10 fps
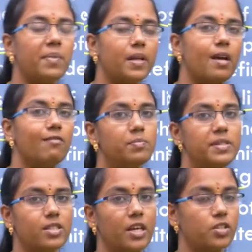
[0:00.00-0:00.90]
media will
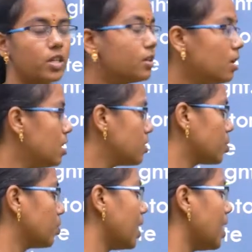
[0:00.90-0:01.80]
be changing,
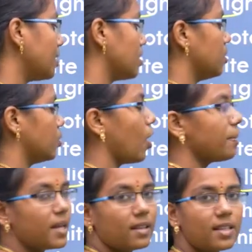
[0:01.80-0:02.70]
so that to
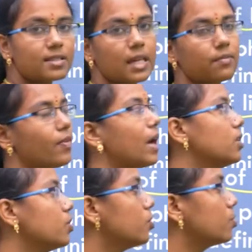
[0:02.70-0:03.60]
obtain the same
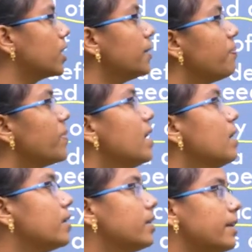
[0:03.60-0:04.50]
value, okay.
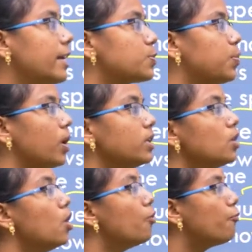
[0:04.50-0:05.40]
And the next point,
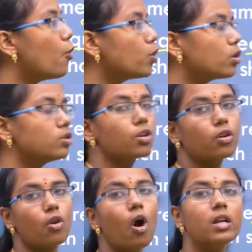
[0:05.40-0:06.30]
photons
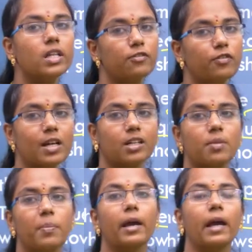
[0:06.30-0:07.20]
are not
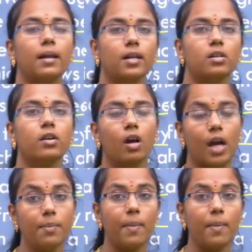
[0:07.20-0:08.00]
deflected by electric and